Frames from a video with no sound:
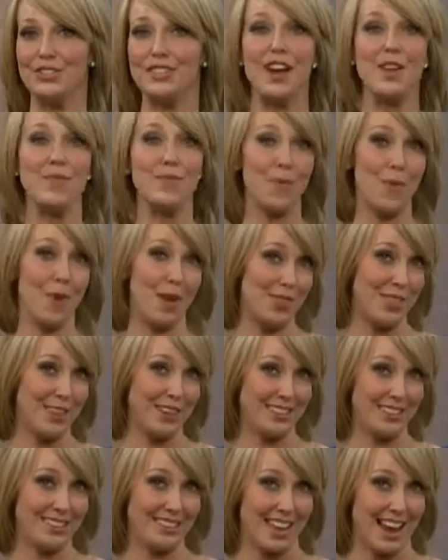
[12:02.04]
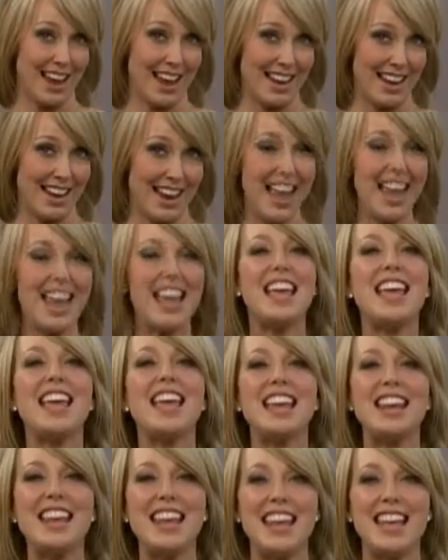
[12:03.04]
have one thing to say.
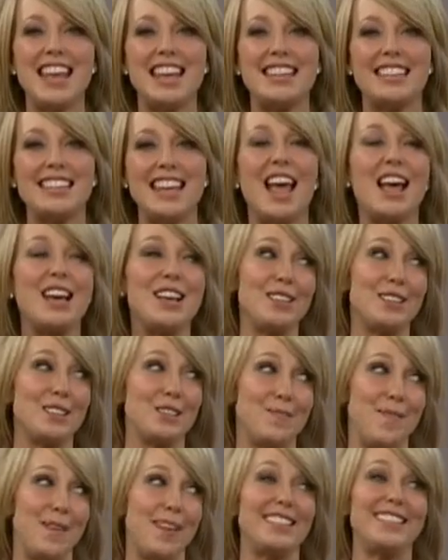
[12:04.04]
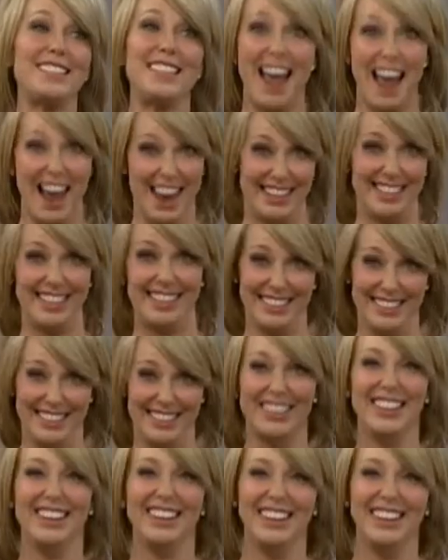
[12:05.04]
It is spectacular.